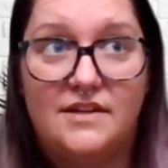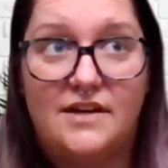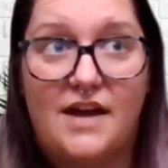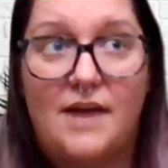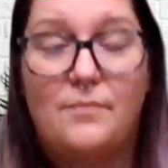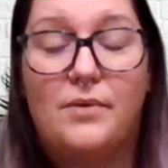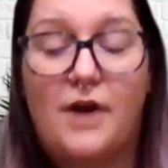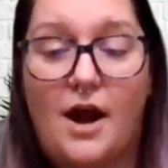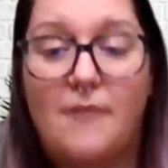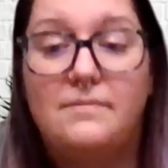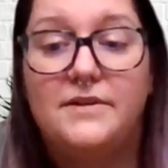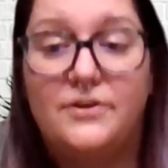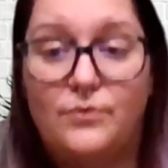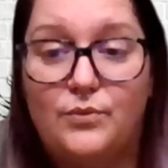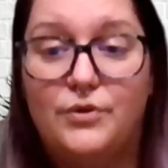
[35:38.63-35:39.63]
I
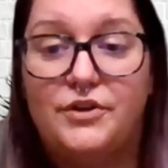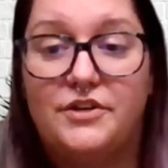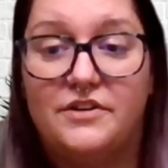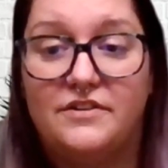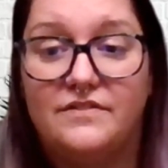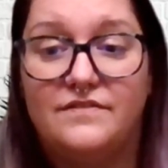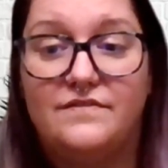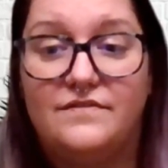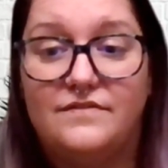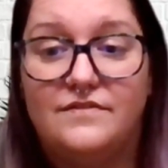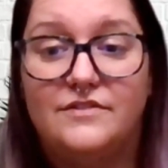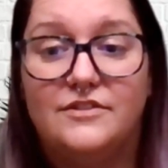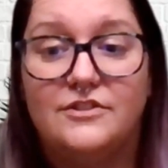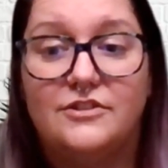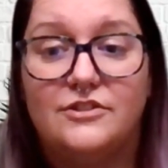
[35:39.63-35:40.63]
probably would have
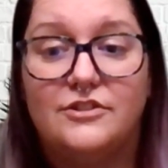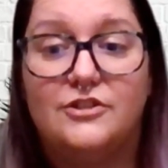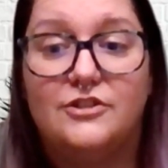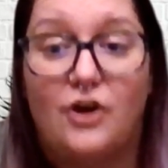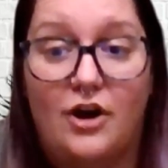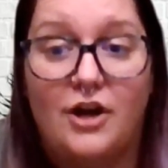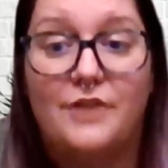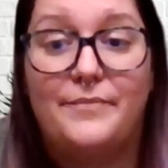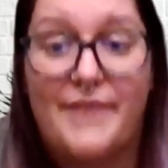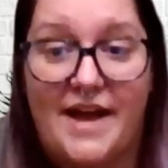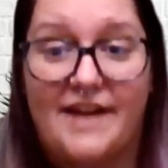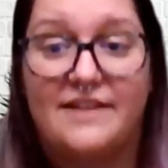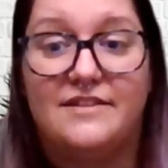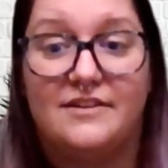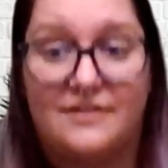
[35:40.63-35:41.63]
gone
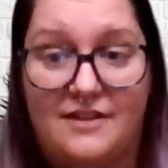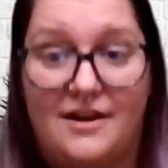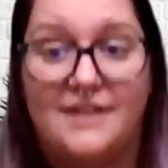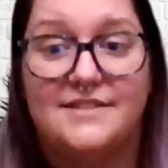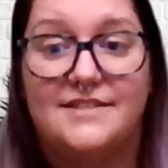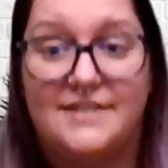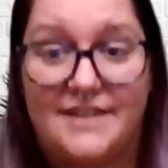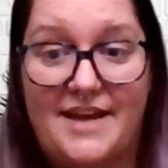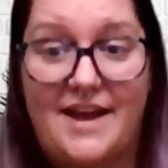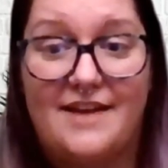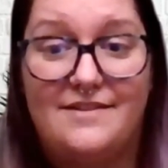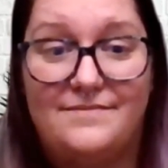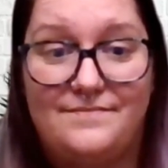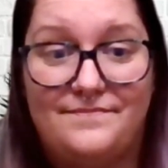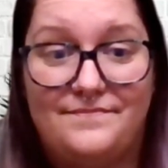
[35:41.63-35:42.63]
back in the closet
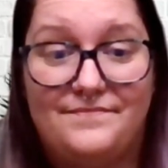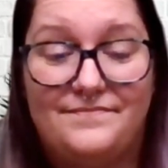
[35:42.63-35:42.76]
again,